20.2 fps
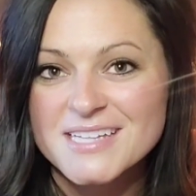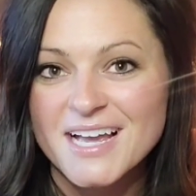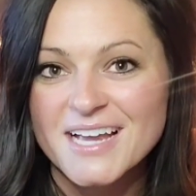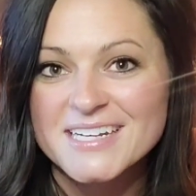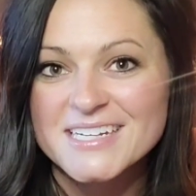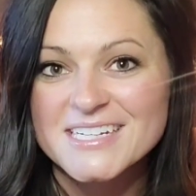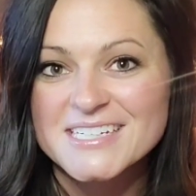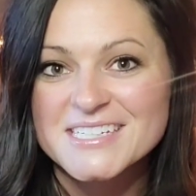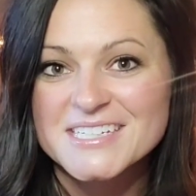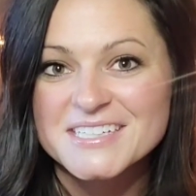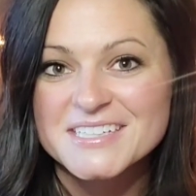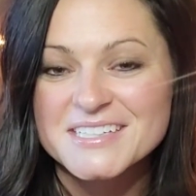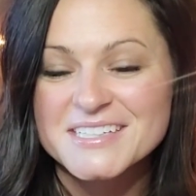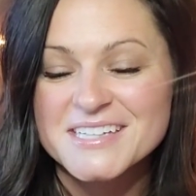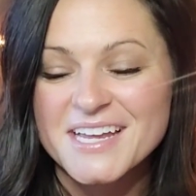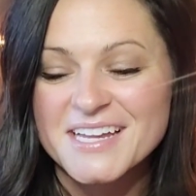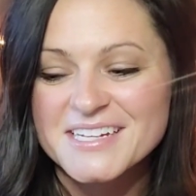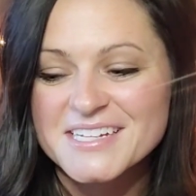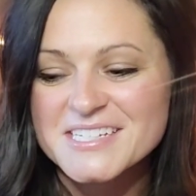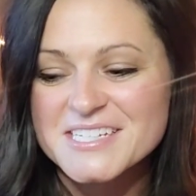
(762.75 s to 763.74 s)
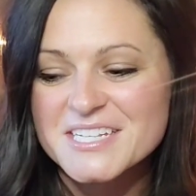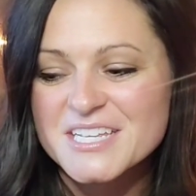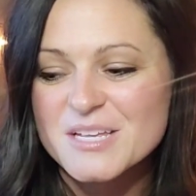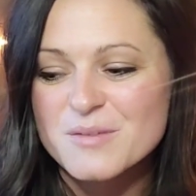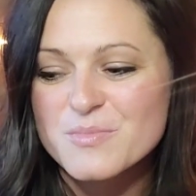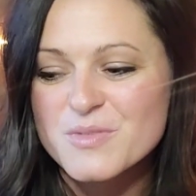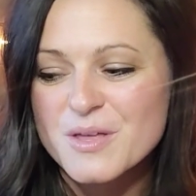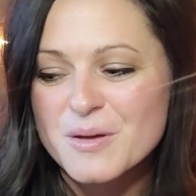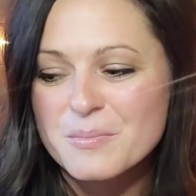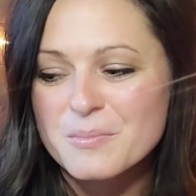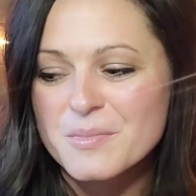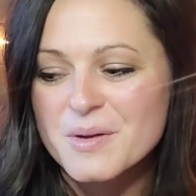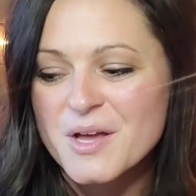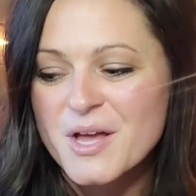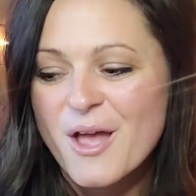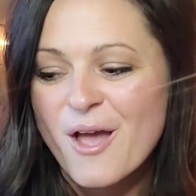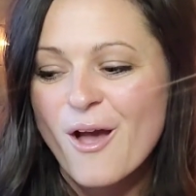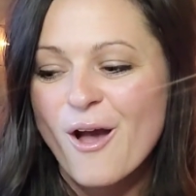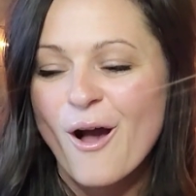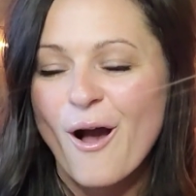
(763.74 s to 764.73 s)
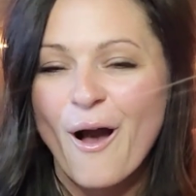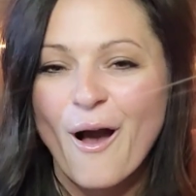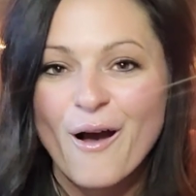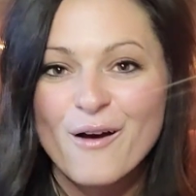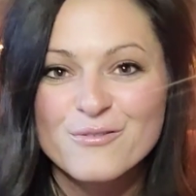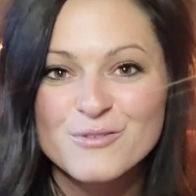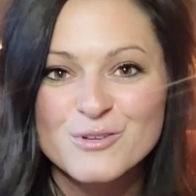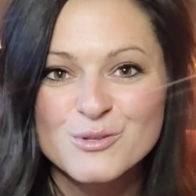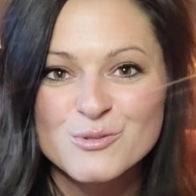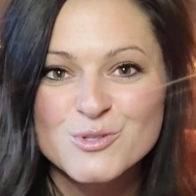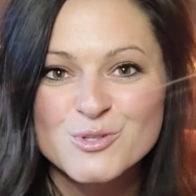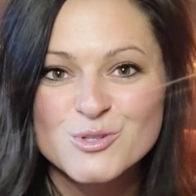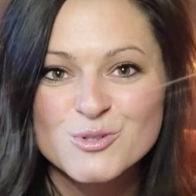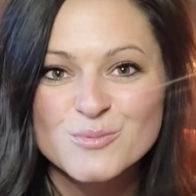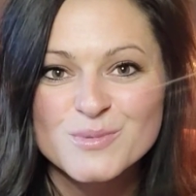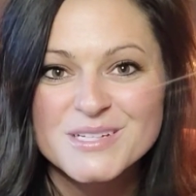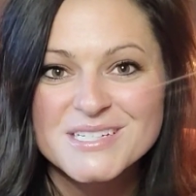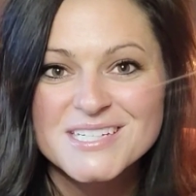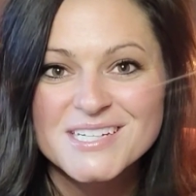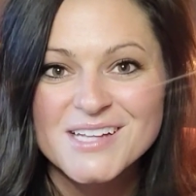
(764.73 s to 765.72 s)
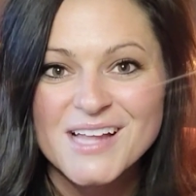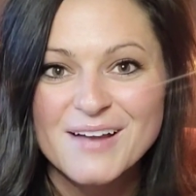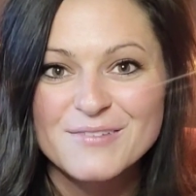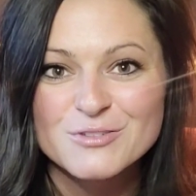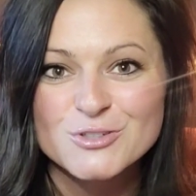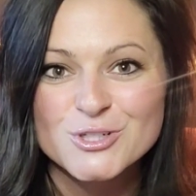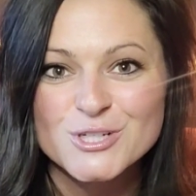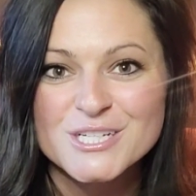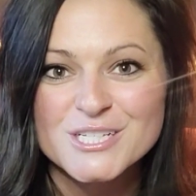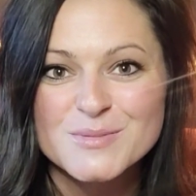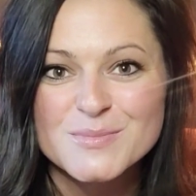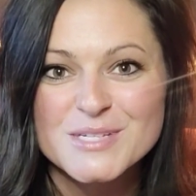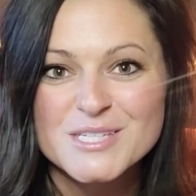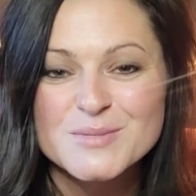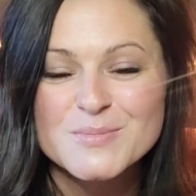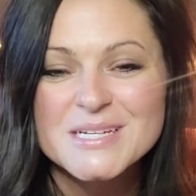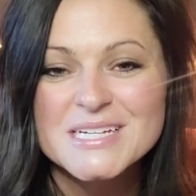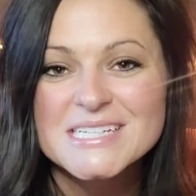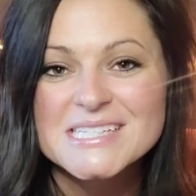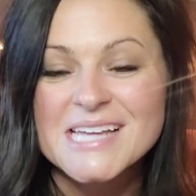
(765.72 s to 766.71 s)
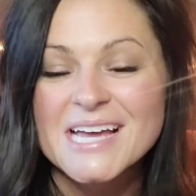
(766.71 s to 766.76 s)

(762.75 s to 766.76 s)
I need to keep them off YouTube until after Christmas because